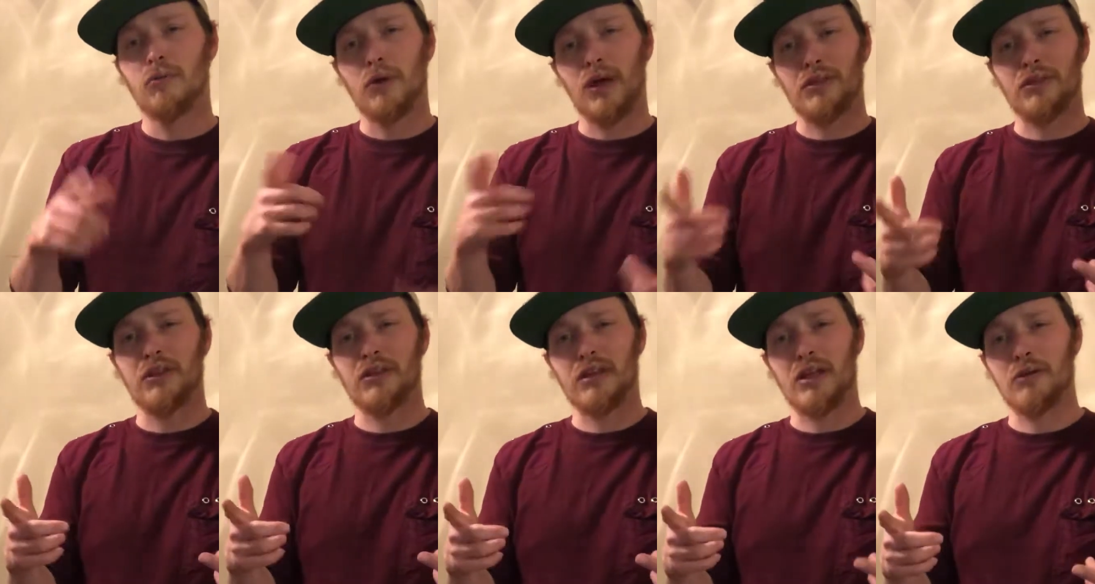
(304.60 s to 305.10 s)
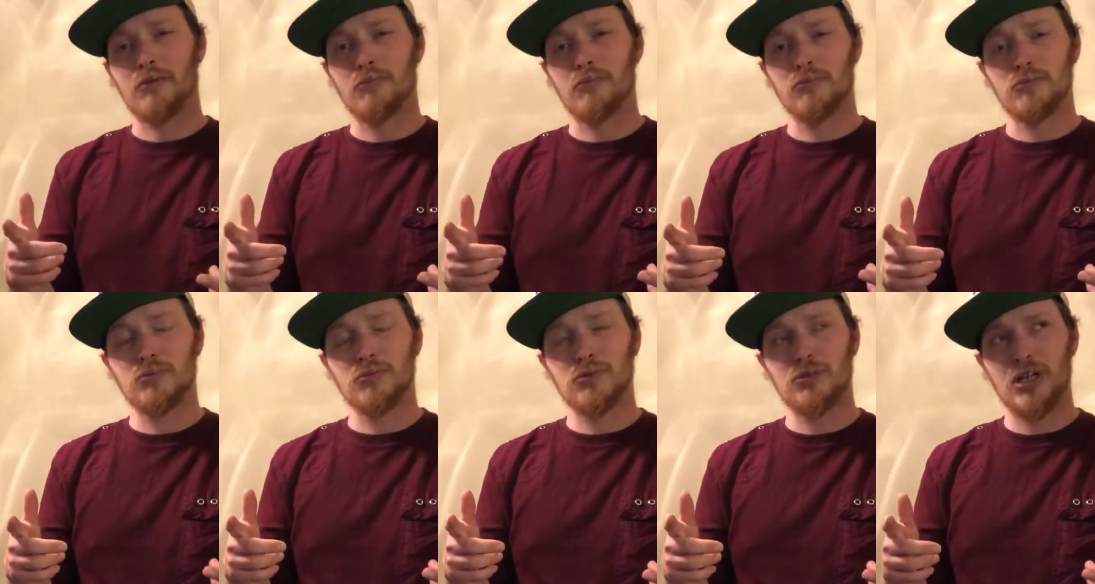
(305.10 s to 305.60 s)
I think they
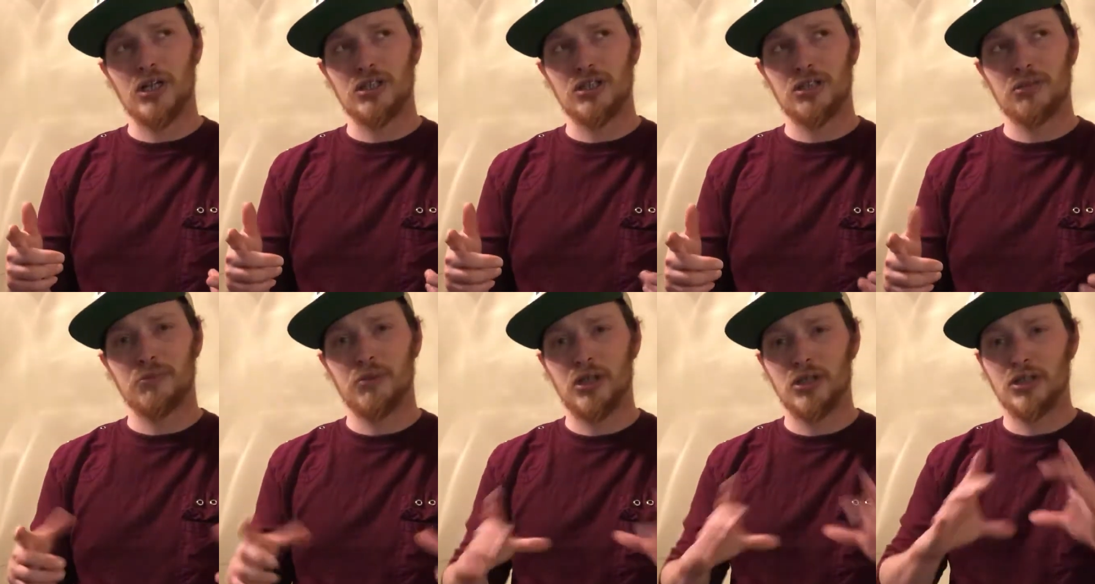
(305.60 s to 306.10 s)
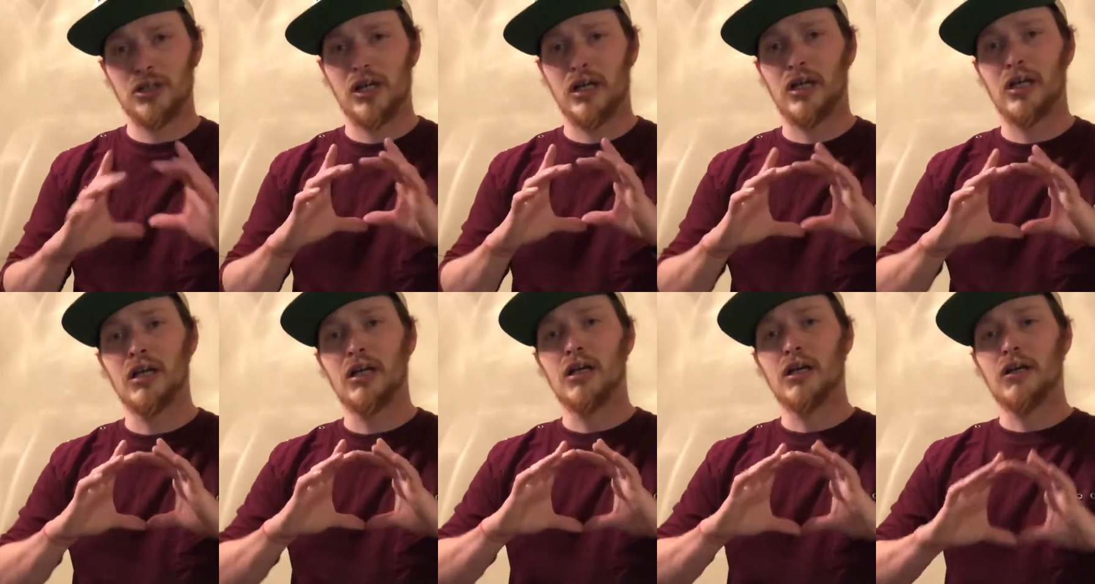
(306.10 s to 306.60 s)
changed it to Myachi
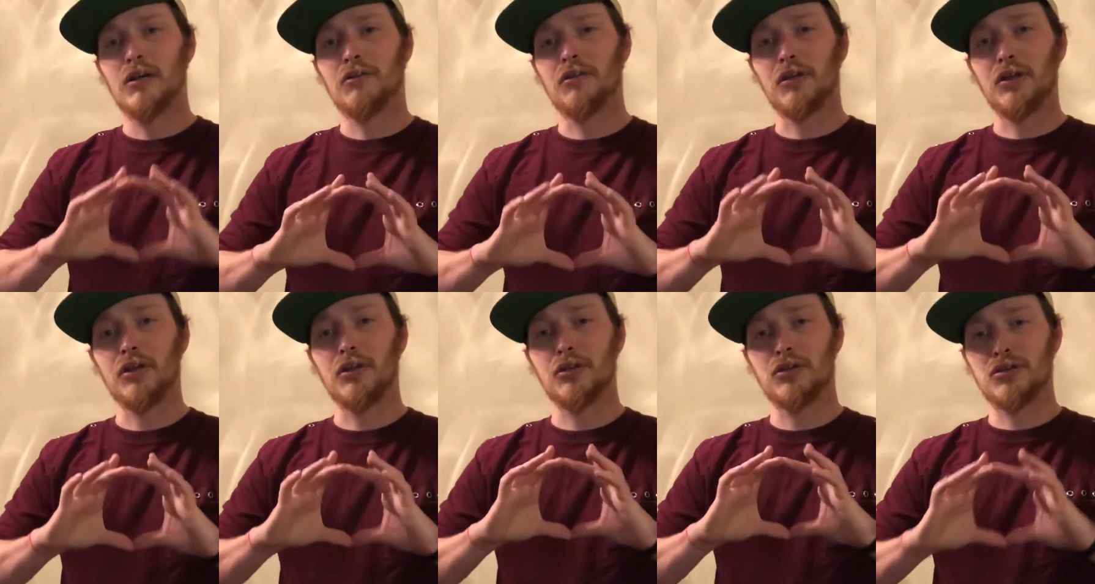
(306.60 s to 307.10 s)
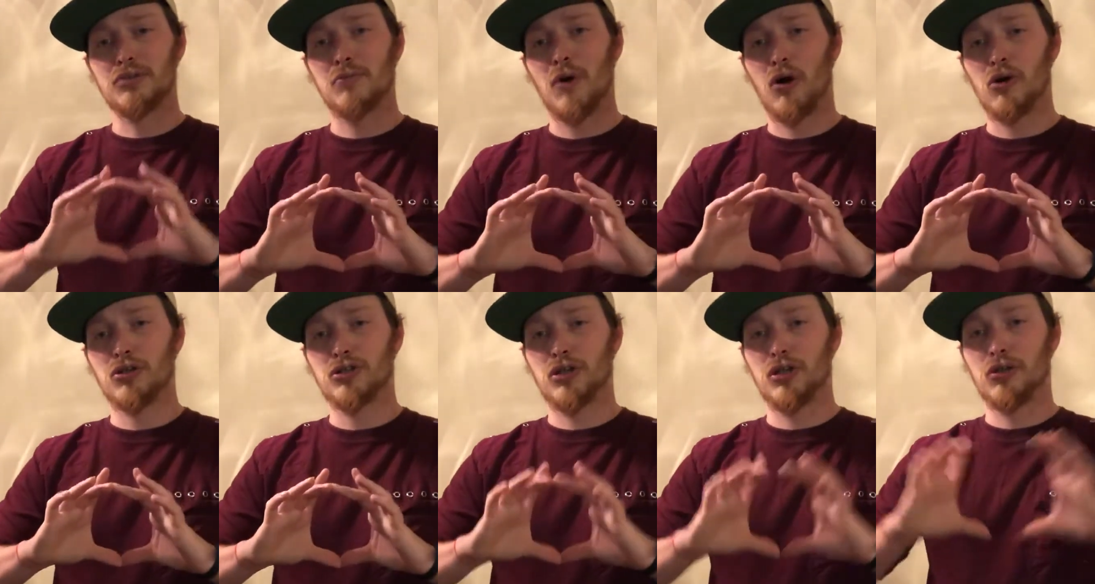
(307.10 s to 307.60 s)
net. The
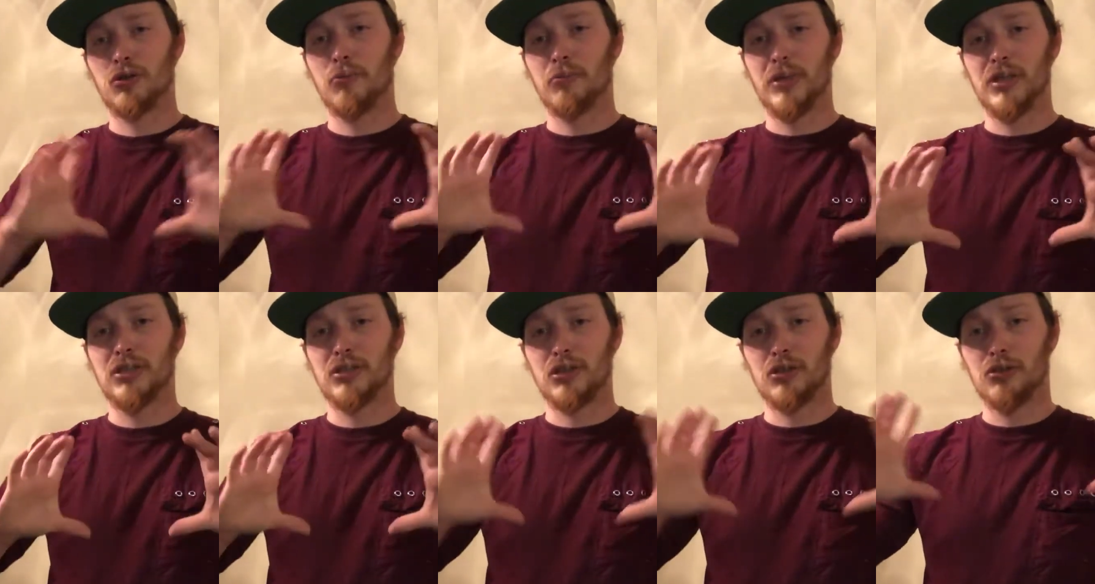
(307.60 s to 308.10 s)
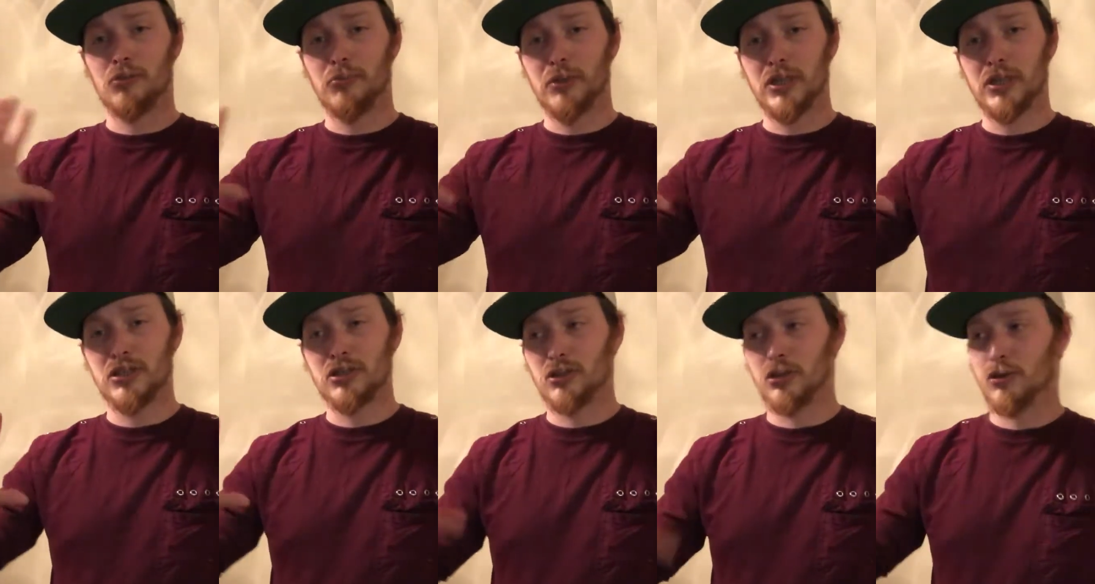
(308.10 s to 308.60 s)
small circle, biggest
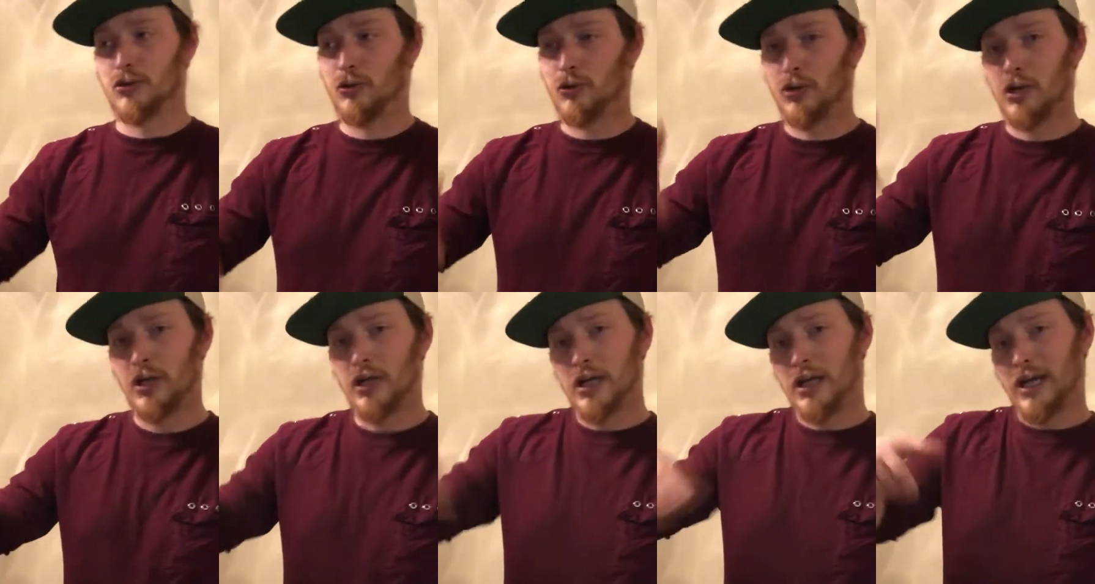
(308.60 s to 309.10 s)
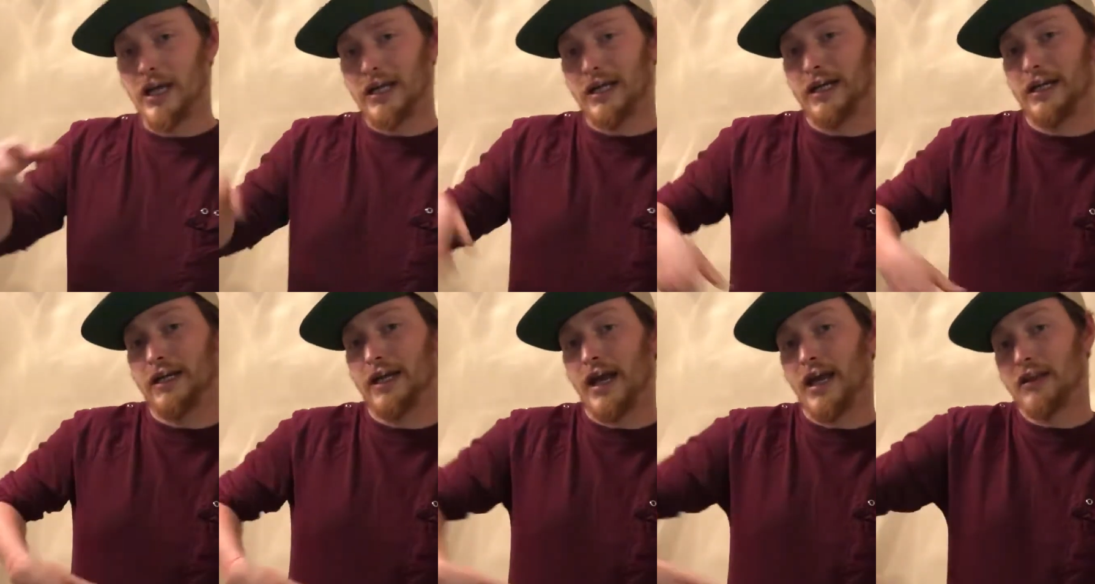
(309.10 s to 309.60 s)
circle, and
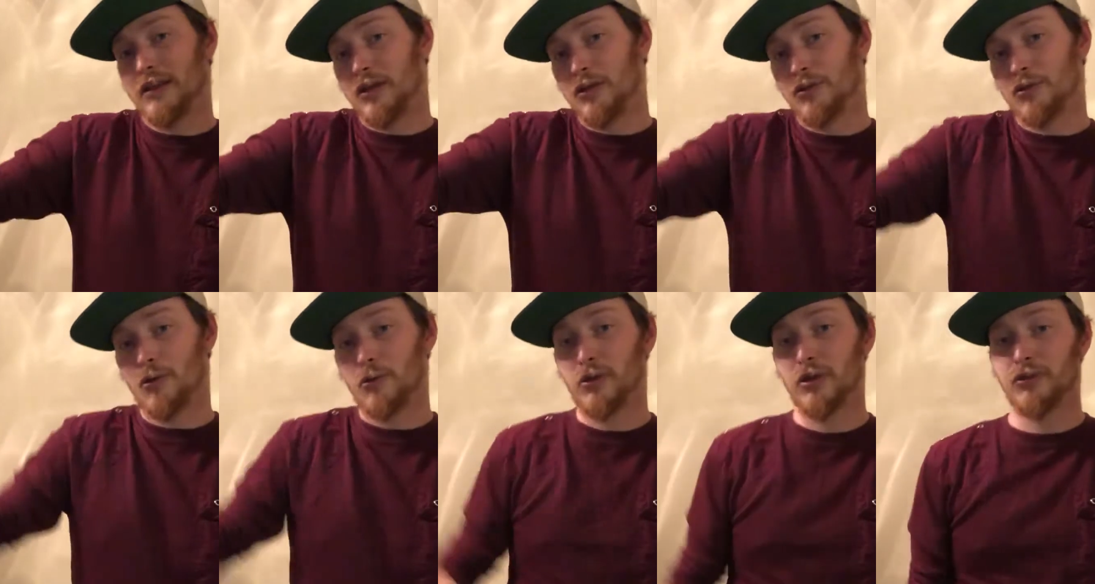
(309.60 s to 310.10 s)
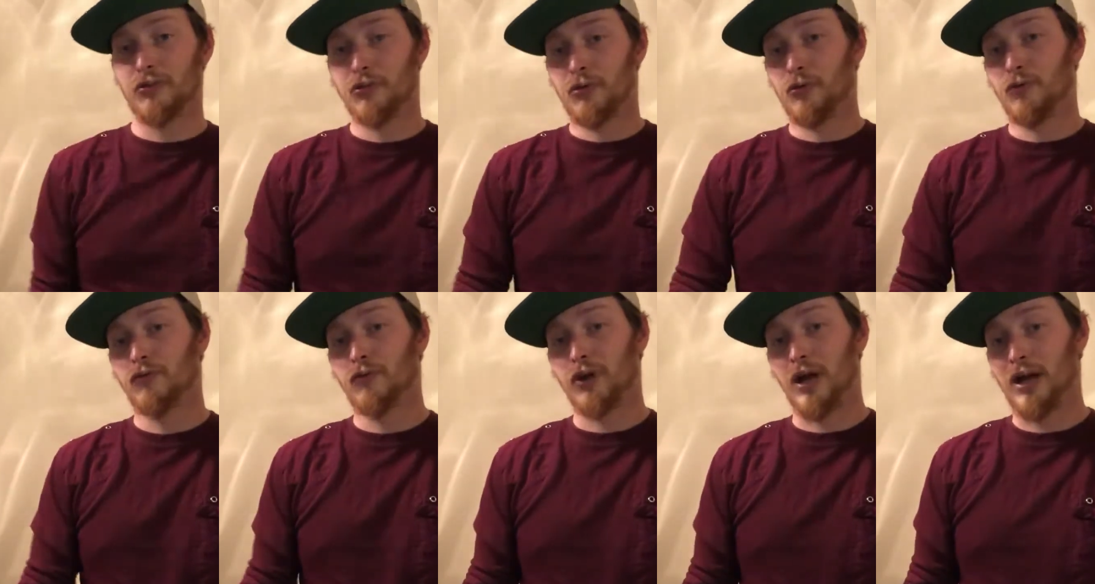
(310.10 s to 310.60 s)
a net that you throw it
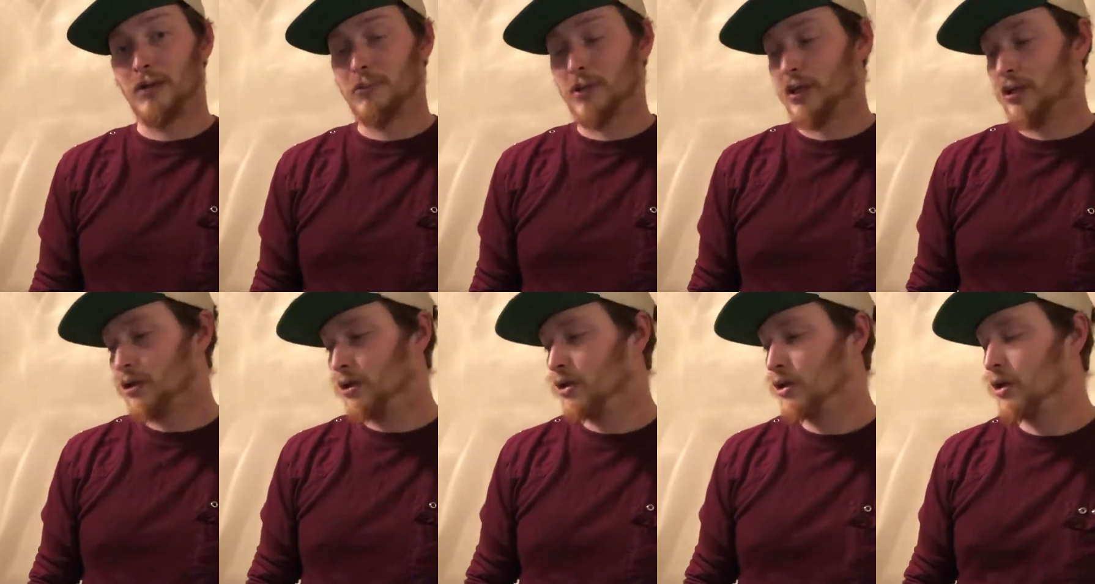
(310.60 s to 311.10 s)
into for aiming.